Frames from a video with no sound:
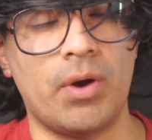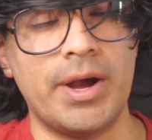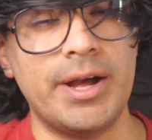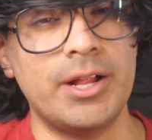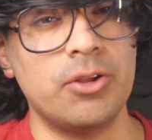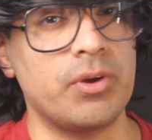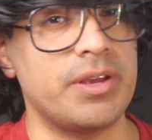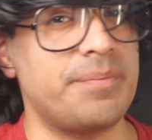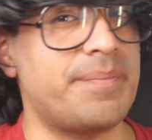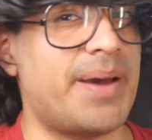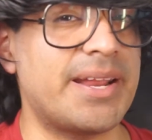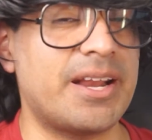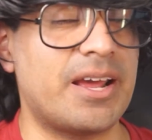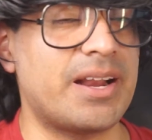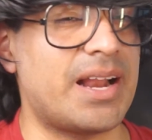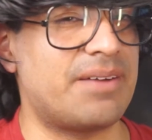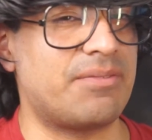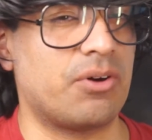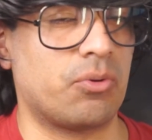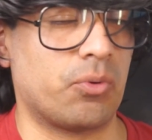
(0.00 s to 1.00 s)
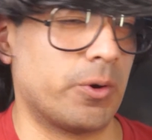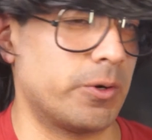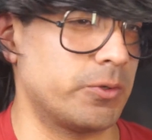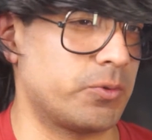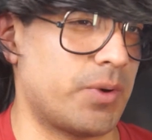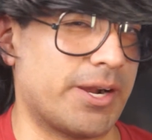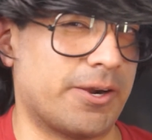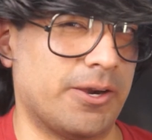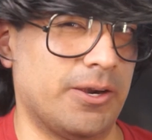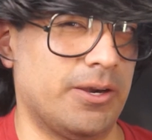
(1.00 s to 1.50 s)
Well, we might not have a world
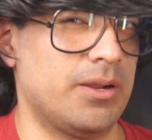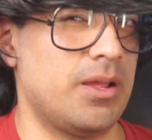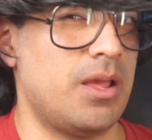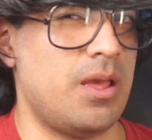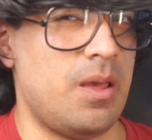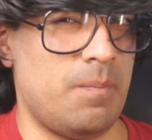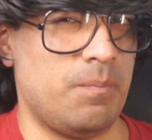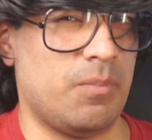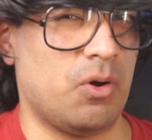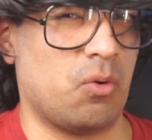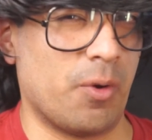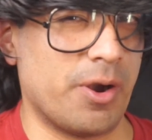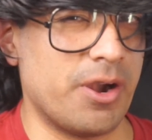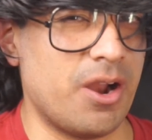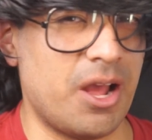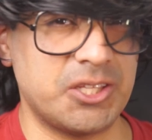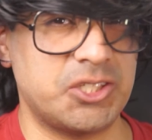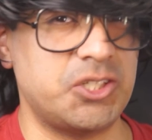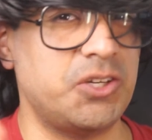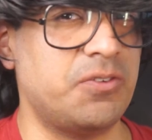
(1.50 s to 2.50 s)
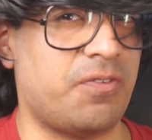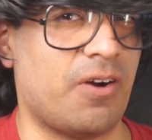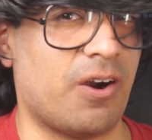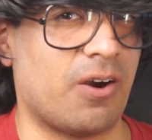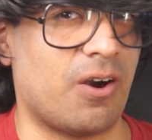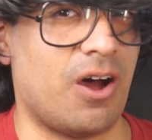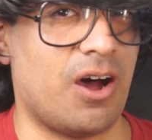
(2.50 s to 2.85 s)
record, but we're not too far